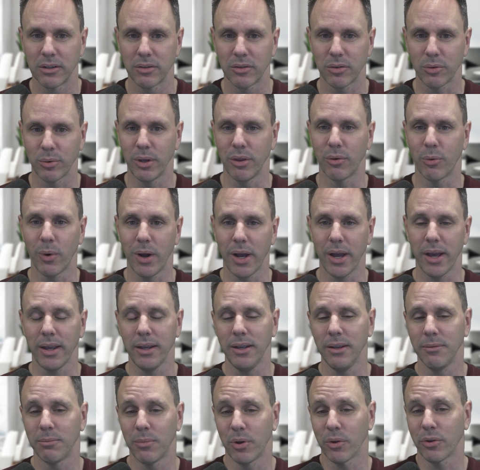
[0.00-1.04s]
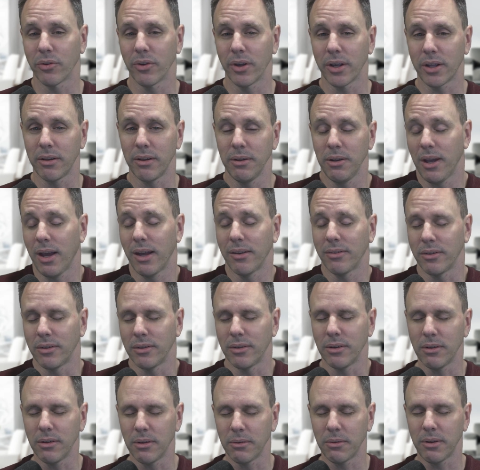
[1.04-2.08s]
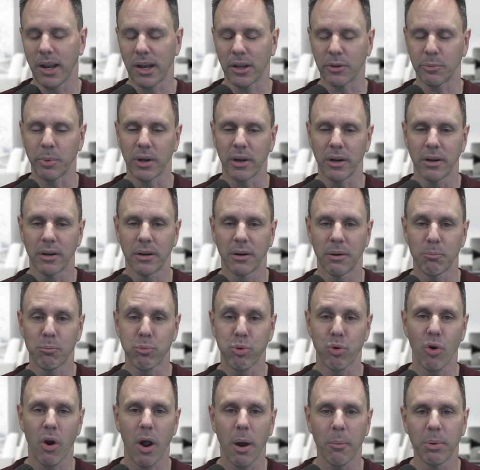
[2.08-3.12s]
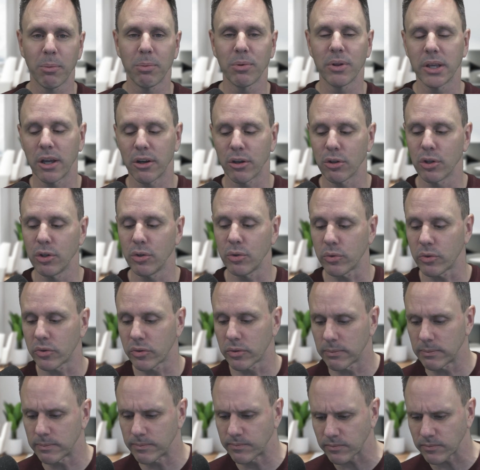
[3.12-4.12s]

So either way, most likely, as in taxpayer, probably going to lose.